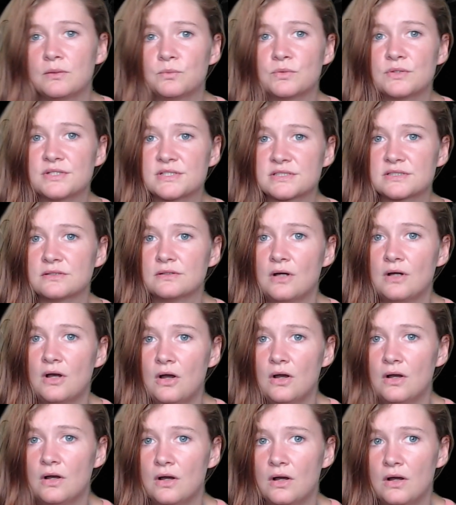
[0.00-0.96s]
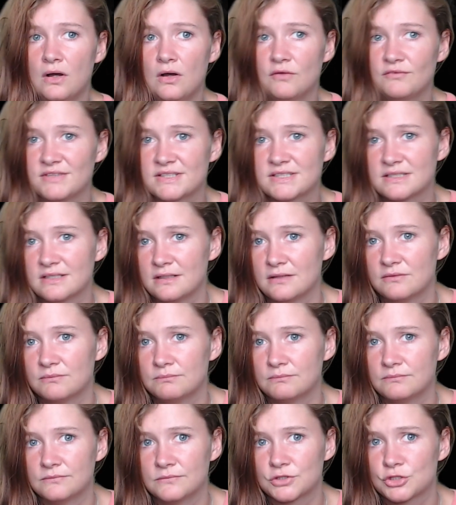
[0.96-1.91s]
was obviously
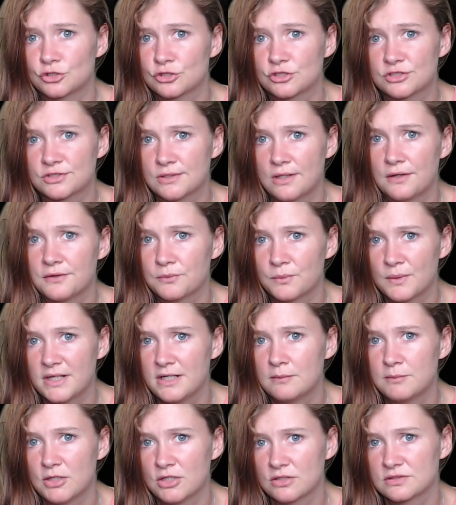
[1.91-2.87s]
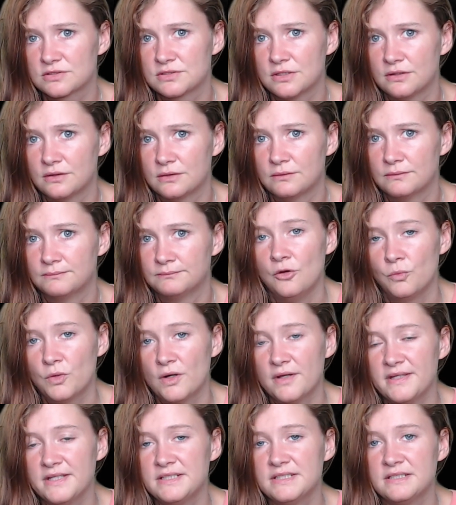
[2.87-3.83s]
just stored away in a box too.
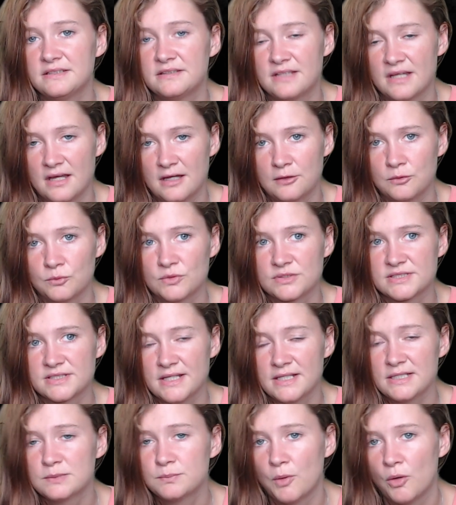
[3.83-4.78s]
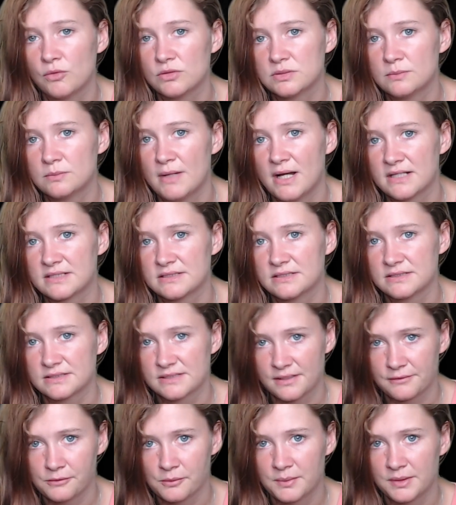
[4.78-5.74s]
What they did then was they spoke to Martin's
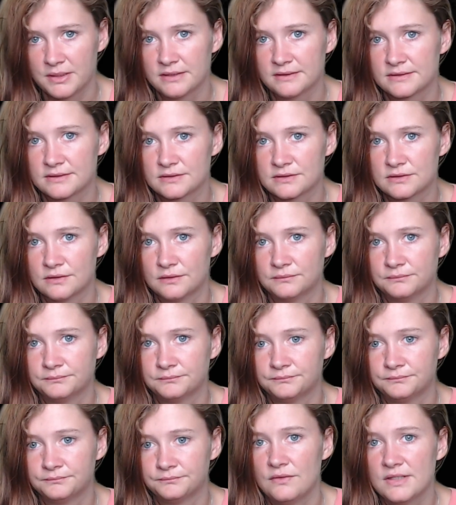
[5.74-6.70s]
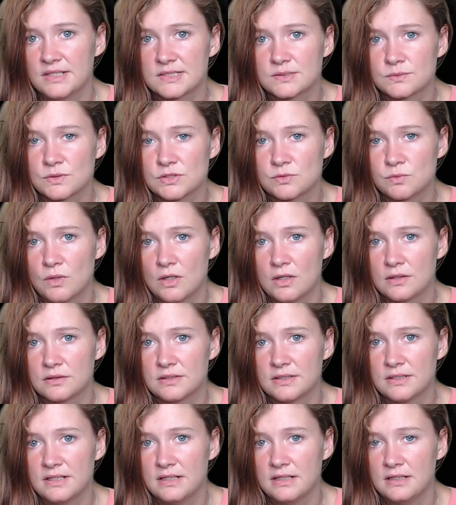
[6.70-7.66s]
therapist. This was
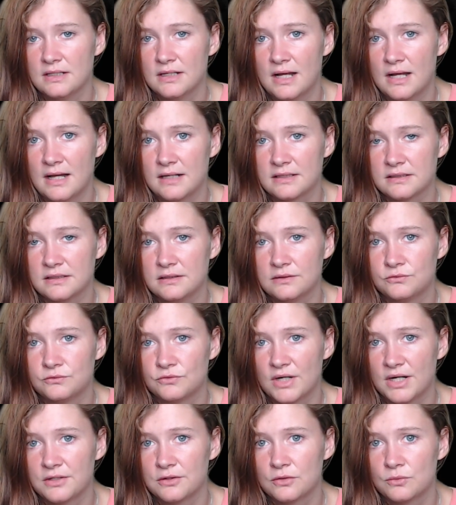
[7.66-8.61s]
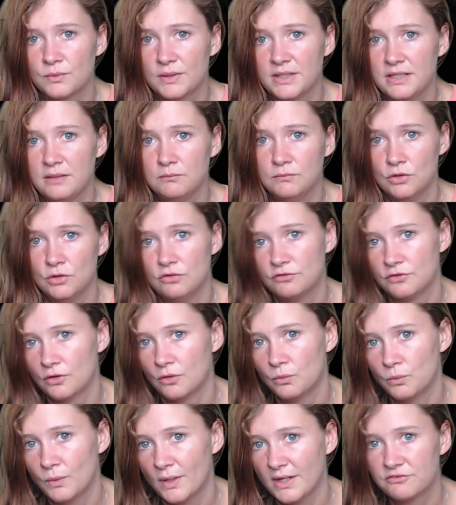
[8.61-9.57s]
one he had in Reno when he moved
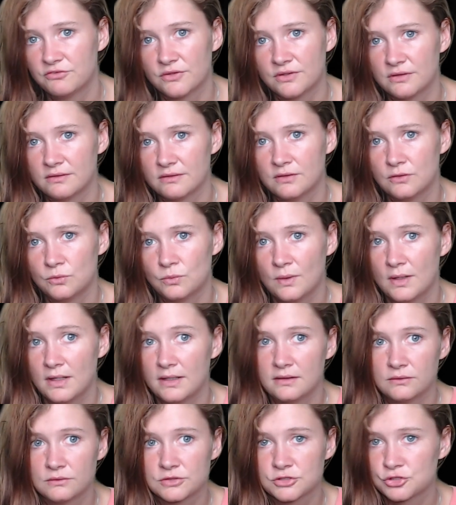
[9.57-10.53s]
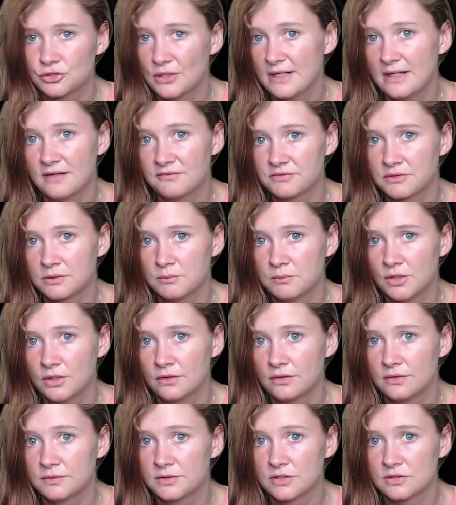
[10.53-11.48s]
away for the little while, straight after the
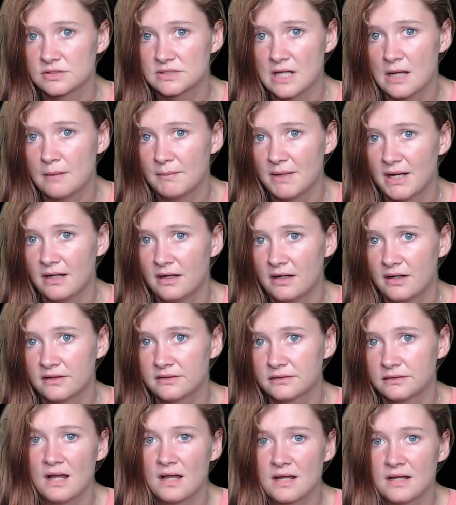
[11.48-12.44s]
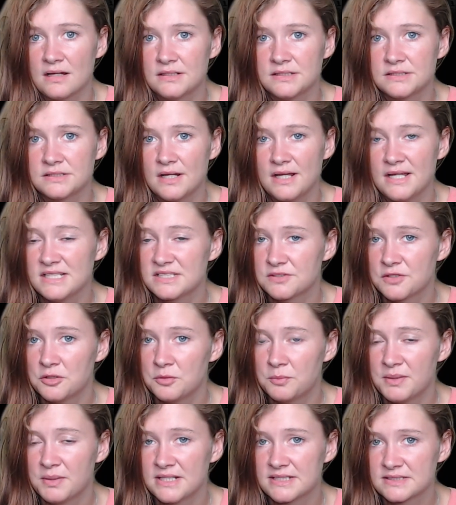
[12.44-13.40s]
murders, I might add. And his
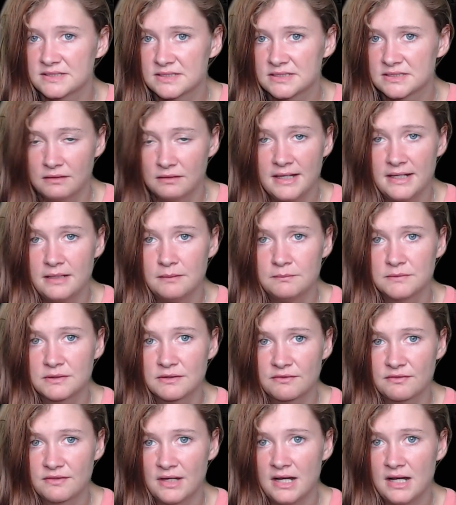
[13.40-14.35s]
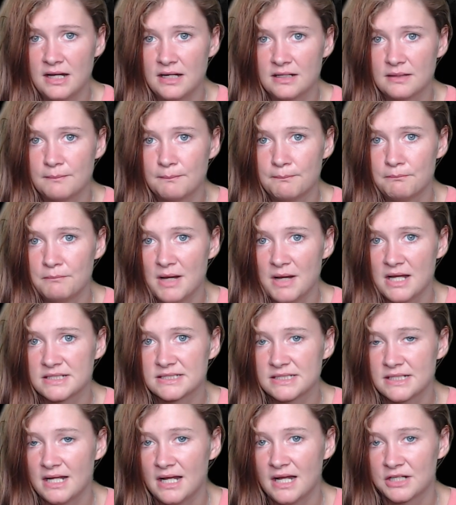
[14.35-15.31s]
therapist claimed that
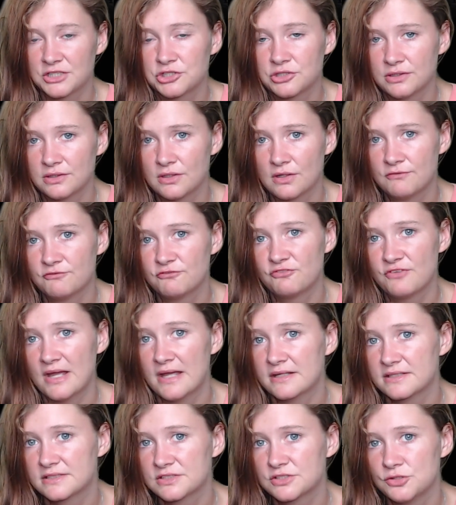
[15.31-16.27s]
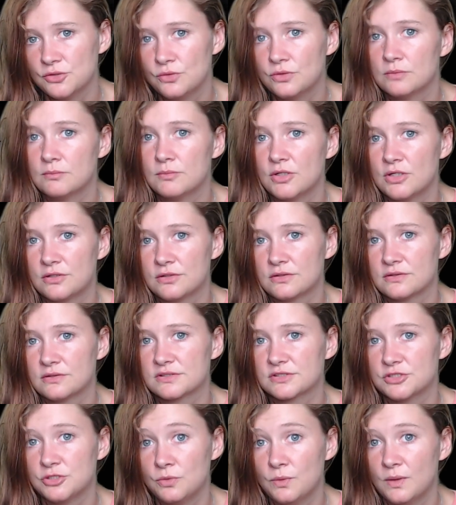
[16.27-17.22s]
Marty actually confessed to the murders
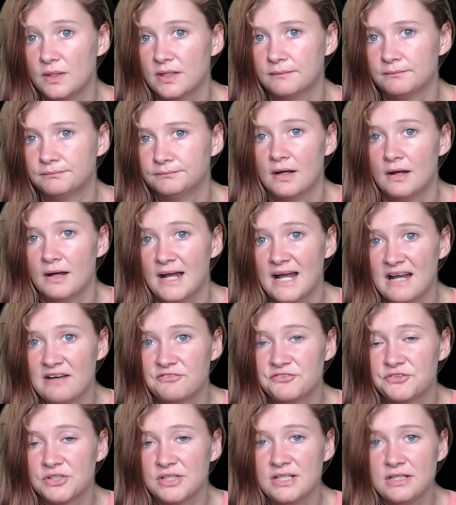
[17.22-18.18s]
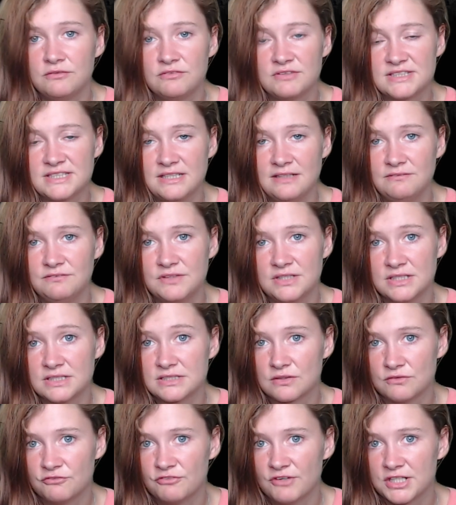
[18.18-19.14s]
to him. After he received this
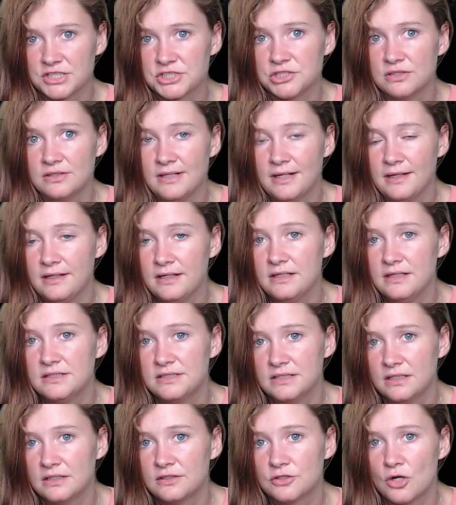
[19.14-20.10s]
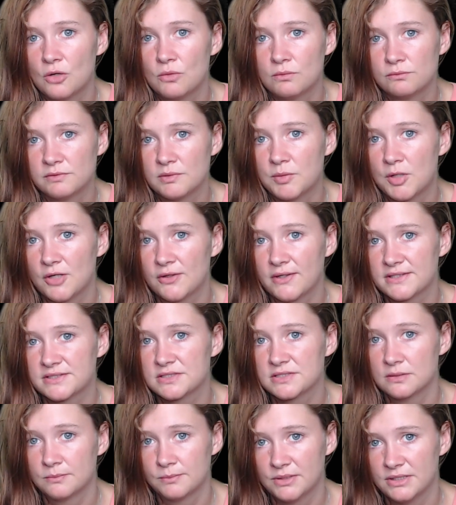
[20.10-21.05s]
confession, he did go and report that
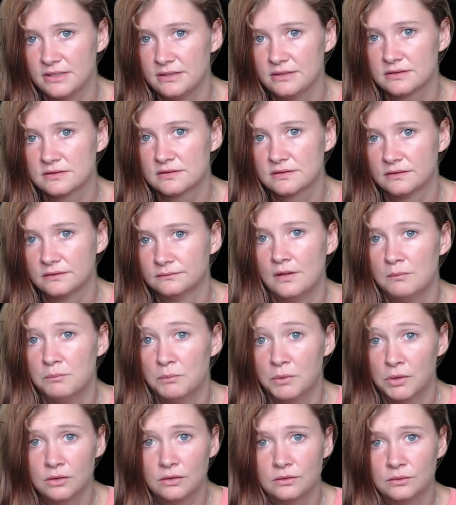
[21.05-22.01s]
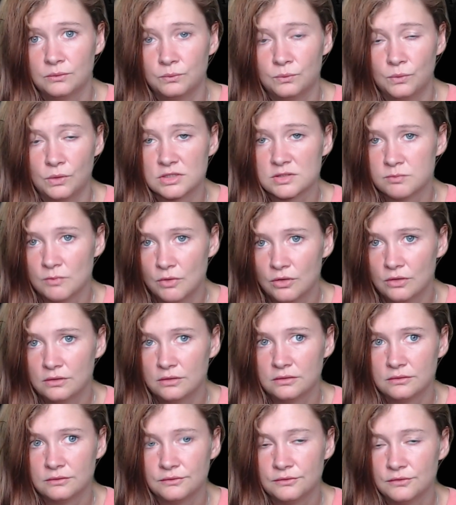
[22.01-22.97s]
to the police. But once
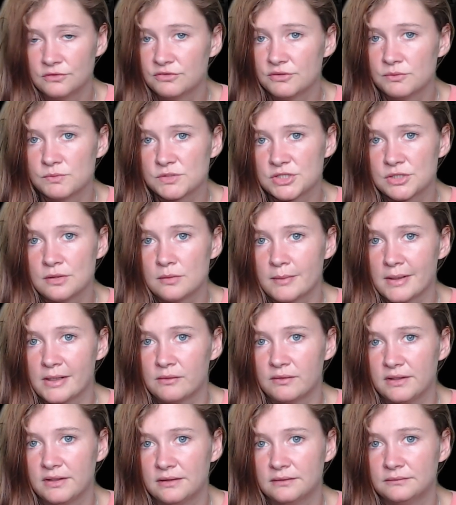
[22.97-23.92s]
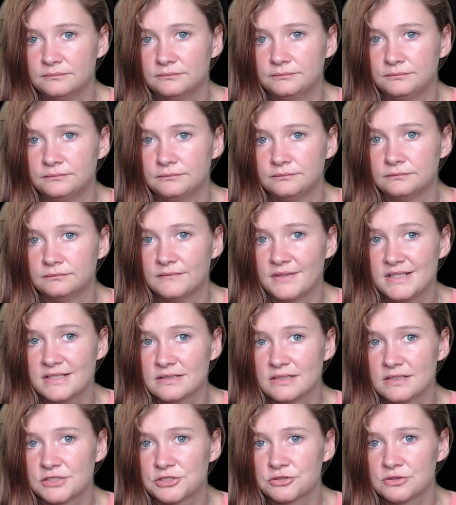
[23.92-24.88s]
more, nothing was done about it. He
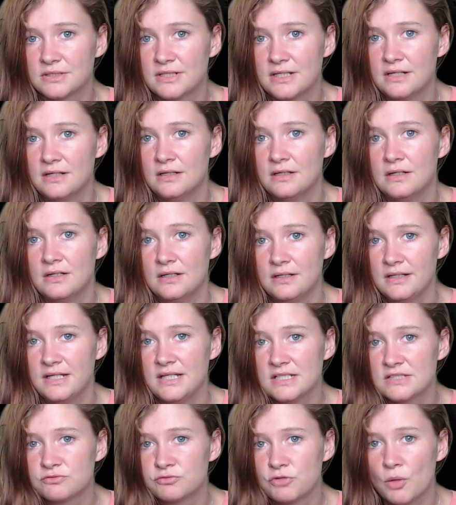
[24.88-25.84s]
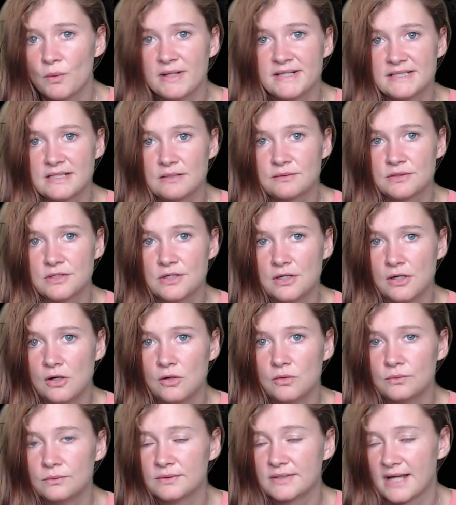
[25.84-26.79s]
literally, he's wrote it down on a
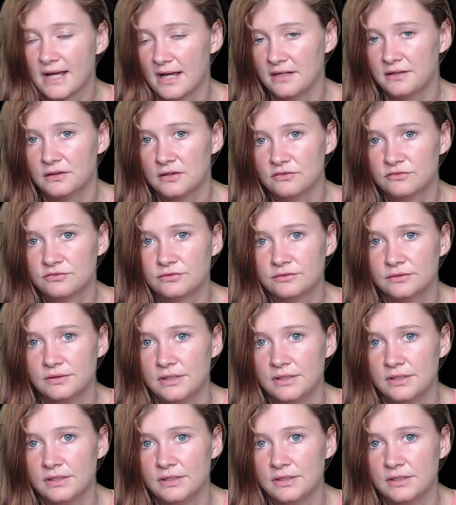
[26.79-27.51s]
note, kind of.